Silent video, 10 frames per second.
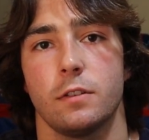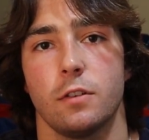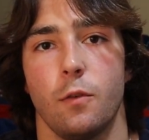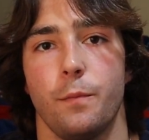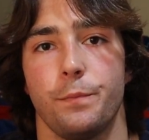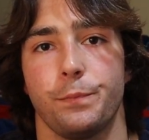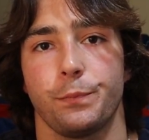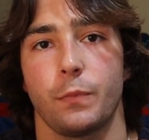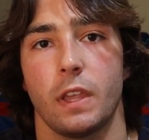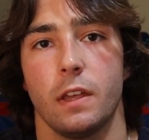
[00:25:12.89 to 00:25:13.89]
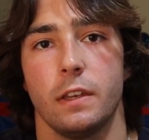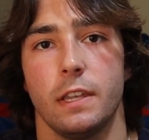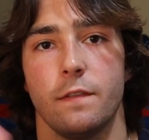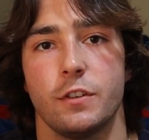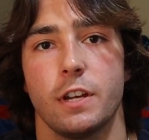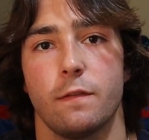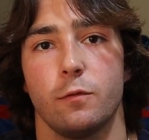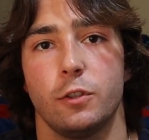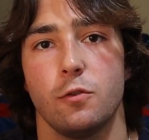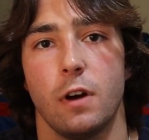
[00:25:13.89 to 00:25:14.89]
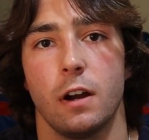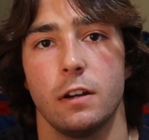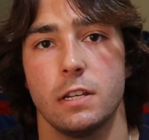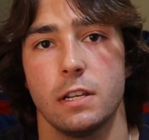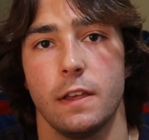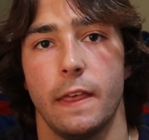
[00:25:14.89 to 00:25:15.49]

So Devin Schaefer with 2 R's.